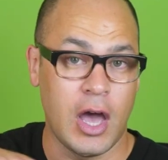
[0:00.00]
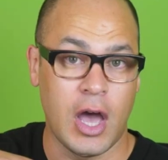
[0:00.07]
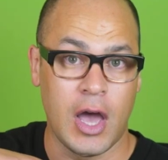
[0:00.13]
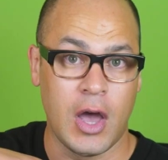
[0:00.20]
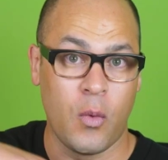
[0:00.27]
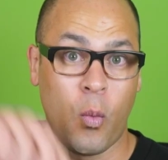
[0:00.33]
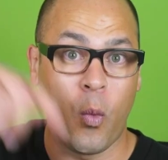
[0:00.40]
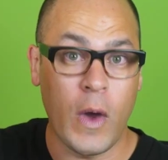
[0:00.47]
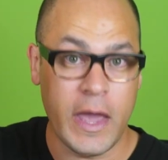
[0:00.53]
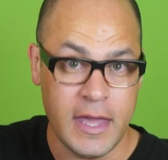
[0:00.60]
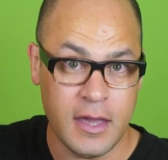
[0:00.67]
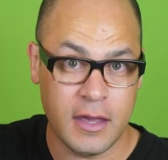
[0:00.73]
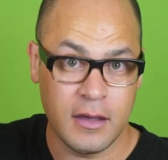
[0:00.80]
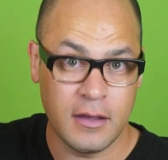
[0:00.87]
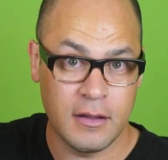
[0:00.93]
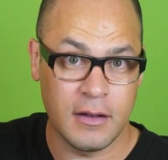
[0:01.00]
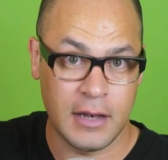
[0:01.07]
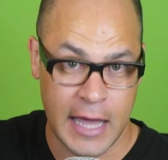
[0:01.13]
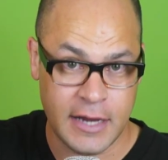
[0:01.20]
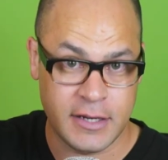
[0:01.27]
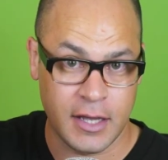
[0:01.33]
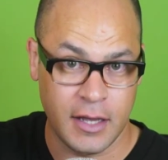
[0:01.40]
a week
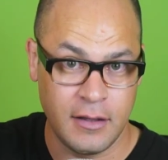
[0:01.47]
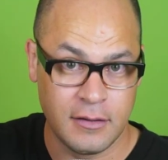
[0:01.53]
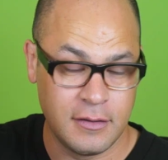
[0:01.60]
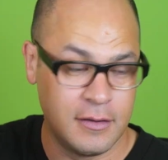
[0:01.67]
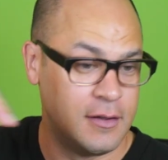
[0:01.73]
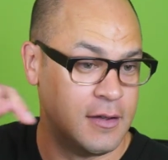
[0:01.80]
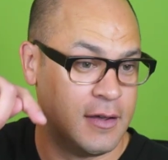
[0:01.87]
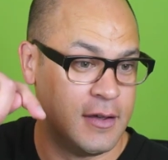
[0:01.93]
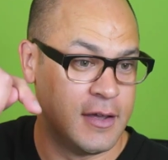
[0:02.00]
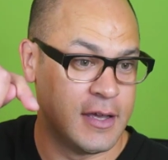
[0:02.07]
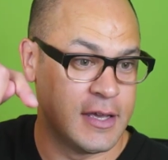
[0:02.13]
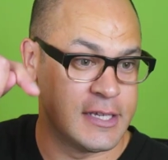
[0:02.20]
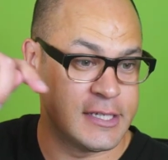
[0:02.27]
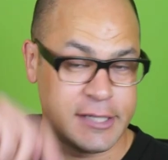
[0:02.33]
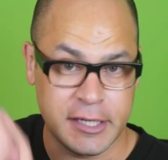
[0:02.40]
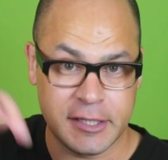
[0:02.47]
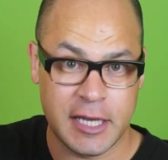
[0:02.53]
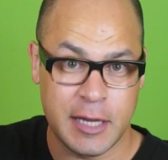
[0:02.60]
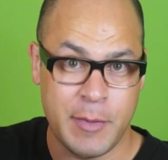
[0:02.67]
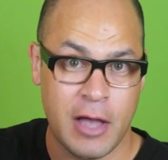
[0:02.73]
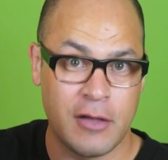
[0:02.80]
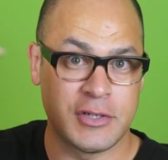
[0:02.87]
later, 6
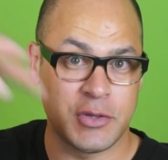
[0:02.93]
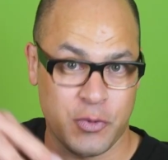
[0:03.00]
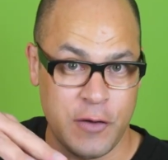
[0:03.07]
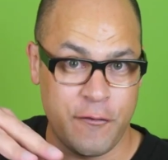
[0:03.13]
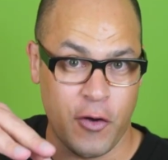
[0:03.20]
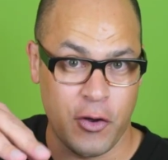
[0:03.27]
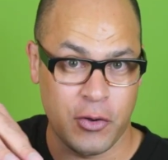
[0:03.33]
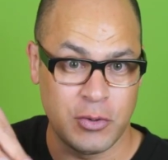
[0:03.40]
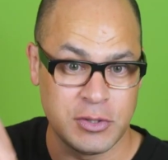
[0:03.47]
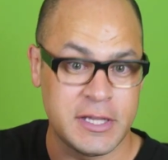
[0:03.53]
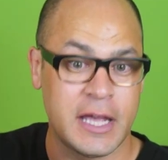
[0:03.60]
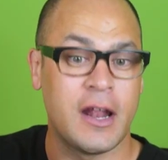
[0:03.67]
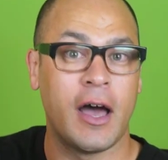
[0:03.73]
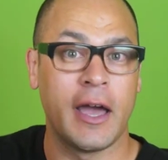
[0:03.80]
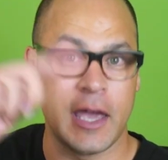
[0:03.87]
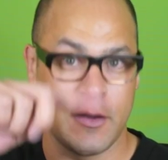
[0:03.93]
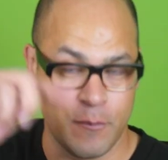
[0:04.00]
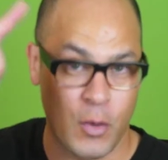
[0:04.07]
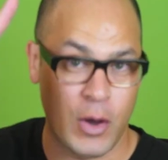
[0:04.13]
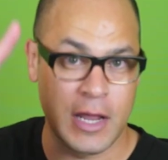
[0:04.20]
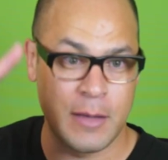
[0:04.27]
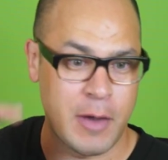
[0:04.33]
emails, 3 phone calls later, I get
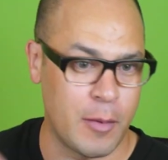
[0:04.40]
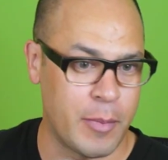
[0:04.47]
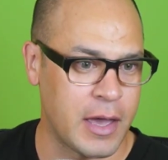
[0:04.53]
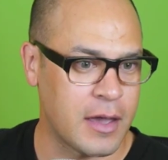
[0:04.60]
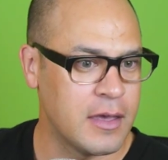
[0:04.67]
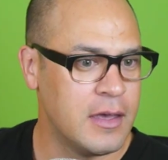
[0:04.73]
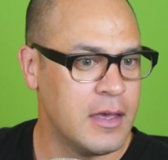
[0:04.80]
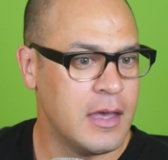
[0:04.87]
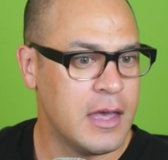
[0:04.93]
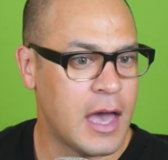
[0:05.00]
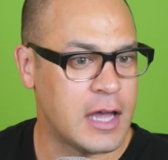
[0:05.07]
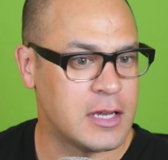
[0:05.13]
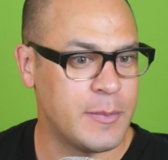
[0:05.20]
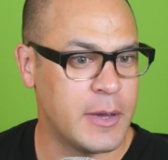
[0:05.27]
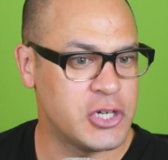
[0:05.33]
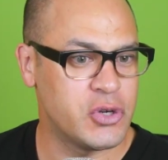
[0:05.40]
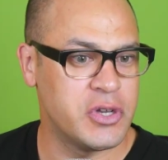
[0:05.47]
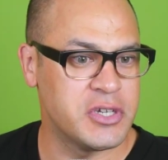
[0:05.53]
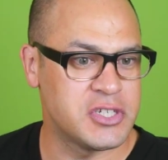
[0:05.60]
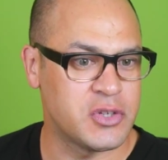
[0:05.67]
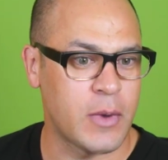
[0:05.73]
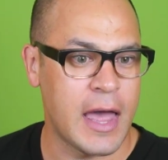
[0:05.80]
1 email back. To make sure you're
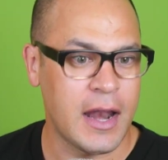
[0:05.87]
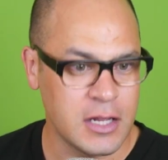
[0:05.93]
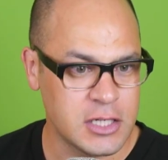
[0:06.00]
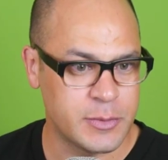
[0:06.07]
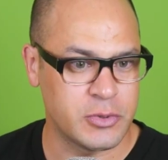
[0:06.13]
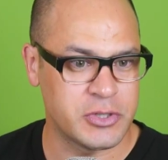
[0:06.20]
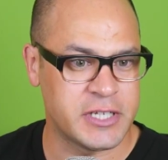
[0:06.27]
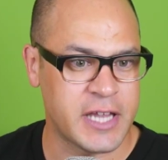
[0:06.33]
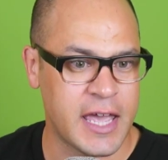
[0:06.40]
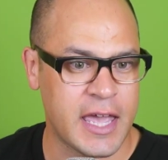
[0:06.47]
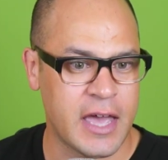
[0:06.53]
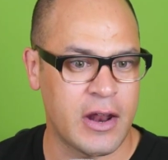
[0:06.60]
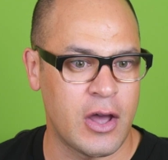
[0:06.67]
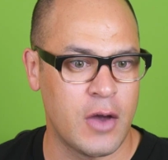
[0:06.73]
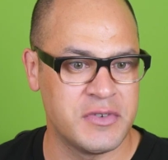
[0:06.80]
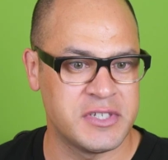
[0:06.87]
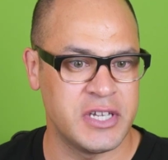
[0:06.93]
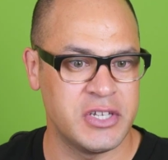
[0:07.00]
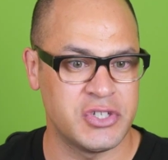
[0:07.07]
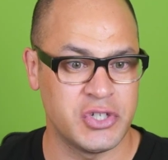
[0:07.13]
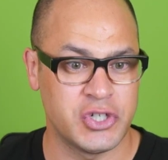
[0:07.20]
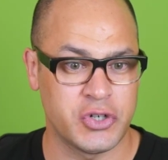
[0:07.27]
still eligible to take out our
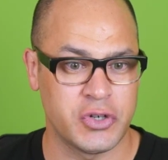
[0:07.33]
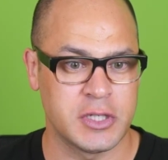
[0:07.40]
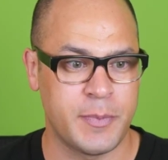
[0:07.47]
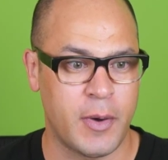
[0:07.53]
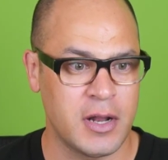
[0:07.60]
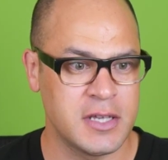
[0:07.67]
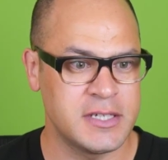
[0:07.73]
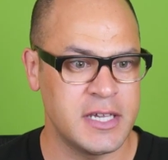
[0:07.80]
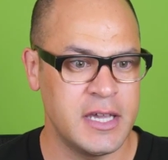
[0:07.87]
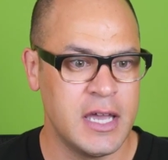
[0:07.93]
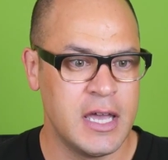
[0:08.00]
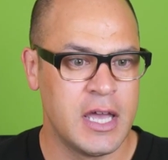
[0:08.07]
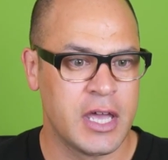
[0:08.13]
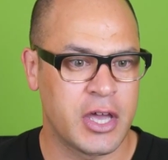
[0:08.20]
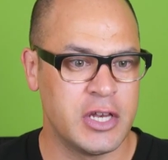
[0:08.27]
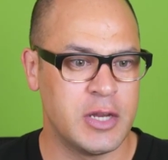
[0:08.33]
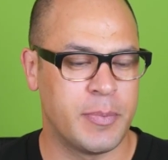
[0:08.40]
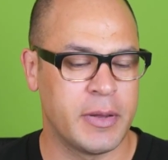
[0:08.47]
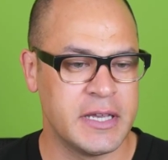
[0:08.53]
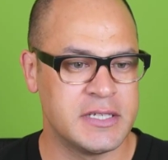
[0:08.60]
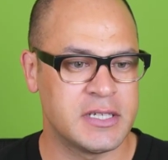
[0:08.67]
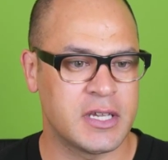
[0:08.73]
overseas insurance policy, could you
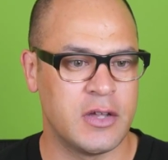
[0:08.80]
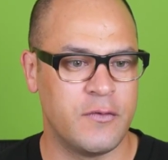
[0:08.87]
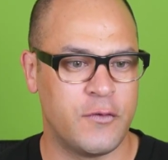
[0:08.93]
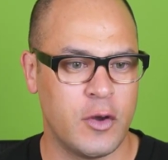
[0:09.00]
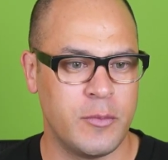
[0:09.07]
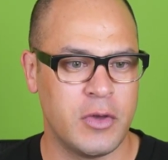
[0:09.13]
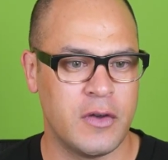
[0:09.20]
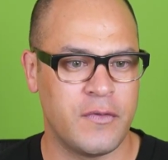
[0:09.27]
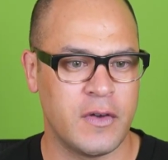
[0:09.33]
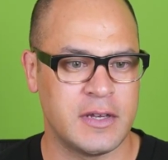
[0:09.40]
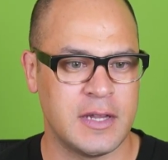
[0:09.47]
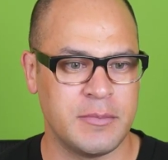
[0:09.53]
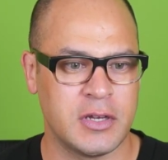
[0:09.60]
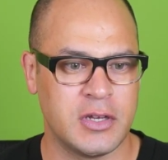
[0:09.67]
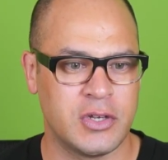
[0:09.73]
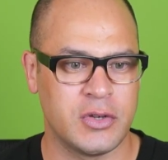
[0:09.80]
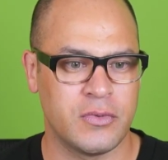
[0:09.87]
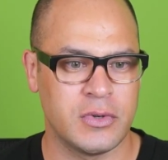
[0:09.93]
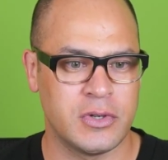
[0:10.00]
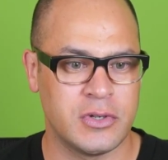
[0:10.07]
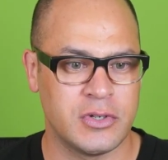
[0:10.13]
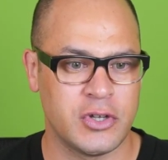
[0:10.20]
please confirm you have attempted to
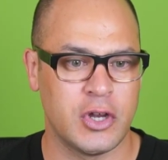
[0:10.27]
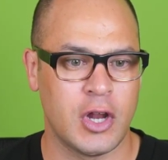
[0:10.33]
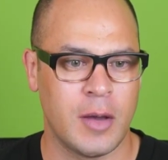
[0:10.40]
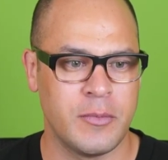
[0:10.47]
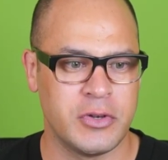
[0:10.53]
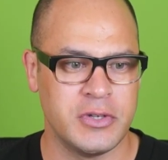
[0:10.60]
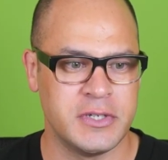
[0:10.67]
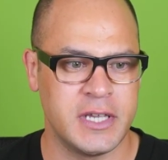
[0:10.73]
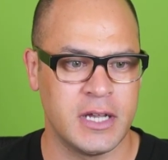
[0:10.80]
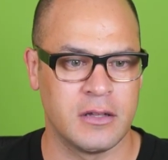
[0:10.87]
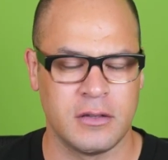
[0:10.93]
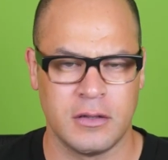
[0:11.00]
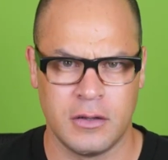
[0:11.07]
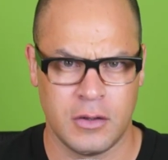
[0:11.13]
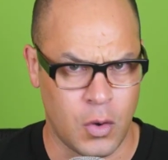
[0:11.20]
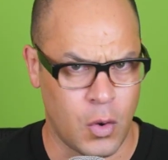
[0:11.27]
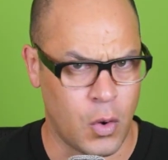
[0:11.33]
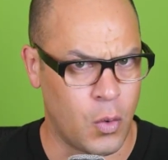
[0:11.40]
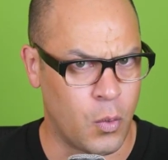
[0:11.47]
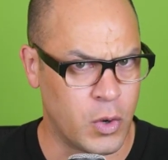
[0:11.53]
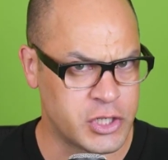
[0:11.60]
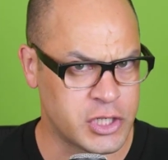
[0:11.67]
return home to New Zealand?
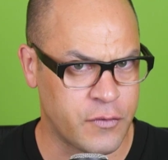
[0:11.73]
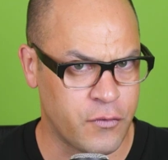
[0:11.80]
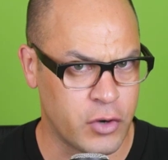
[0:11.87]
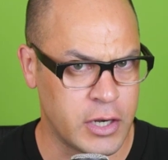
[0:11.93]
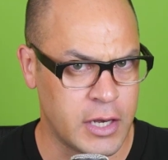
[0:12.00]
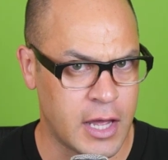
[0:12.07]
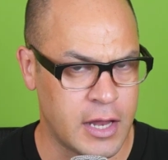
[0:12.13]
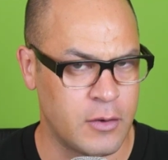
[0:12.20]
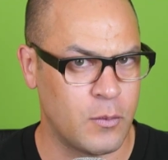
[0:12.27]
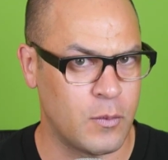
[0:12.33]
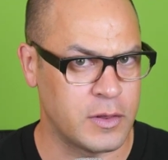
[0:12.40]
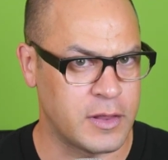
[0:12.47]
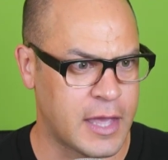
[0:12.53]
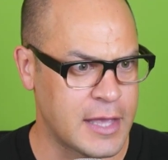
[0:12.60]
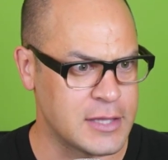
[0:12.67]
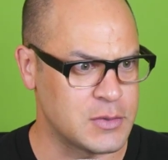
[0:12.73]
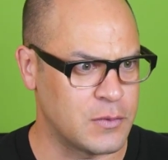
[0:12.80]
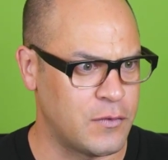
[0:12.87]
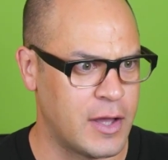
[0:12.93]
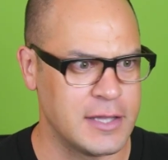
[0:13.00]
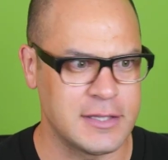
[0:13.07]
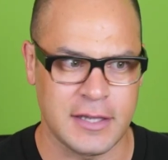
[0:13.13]
Which I've already done with the cancelled
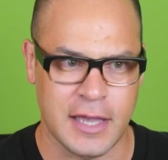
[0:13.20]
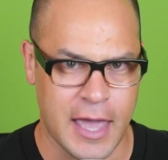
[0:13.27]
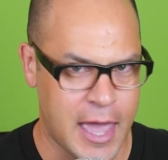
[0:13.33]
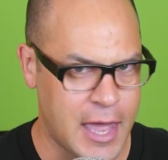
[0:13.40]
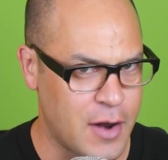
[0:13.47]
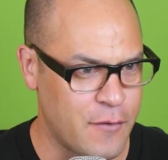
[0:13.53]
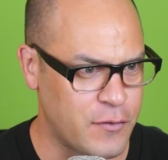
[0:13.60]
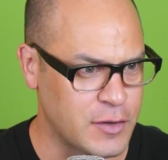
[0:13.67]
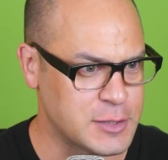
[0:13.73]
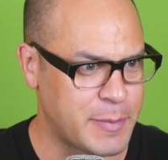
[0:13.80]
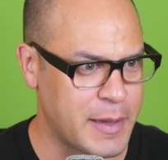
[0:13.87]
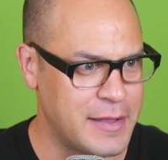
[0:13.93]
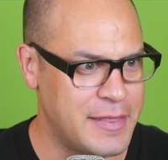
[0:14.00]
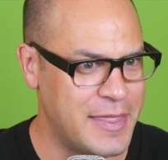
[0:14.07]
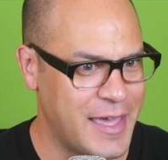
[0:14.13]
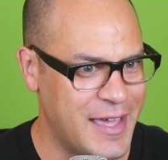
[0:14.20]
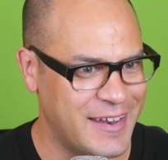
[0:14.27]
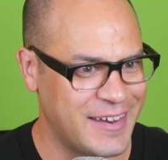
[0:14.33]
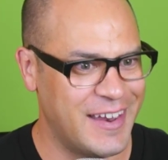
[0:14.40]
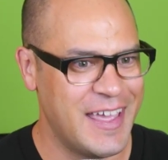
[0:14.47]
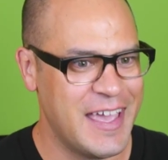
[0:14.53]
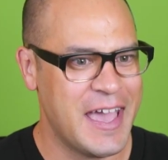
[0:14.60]
flights, and I've explained that.
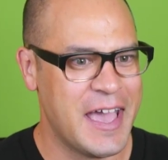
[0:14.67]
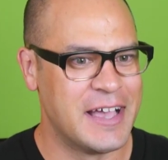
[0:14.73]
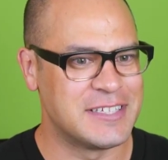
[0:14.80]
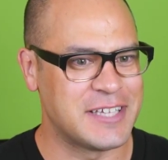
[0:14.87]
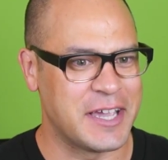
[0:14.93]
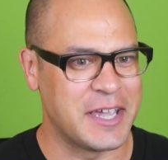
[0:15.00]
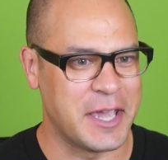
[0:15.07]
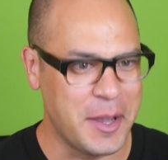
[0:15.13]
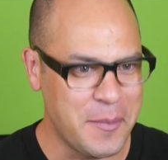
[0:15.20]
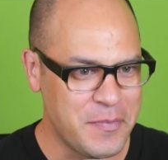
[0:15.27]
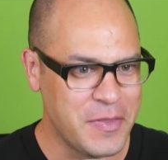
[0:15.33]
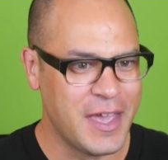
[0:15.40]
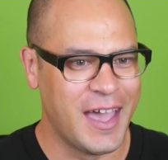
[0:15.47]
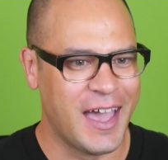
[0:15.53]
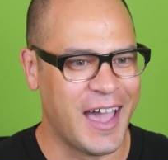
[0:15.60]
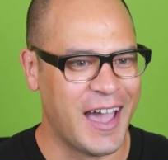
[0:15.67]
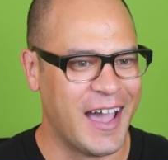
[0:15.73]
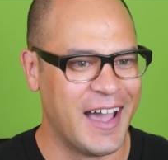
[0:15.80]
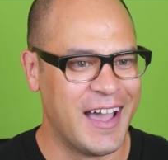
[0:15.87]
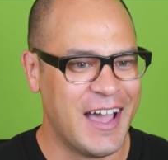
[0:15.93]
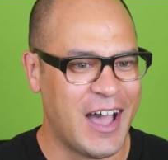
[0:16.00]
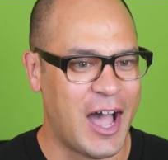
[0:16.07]
So, yep,
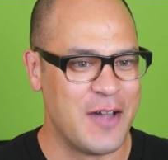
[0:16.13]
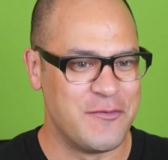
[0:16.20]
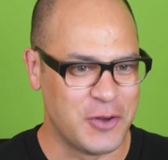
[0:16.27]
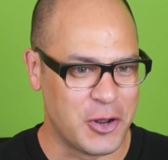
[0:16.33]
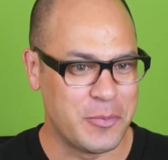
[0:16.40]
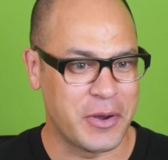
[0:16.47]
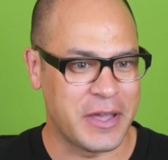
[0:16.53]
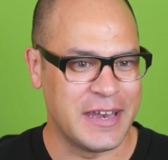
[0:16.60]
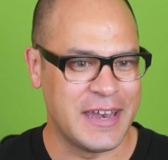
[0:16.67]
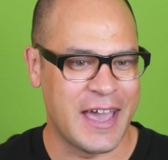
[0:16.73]
I have no booking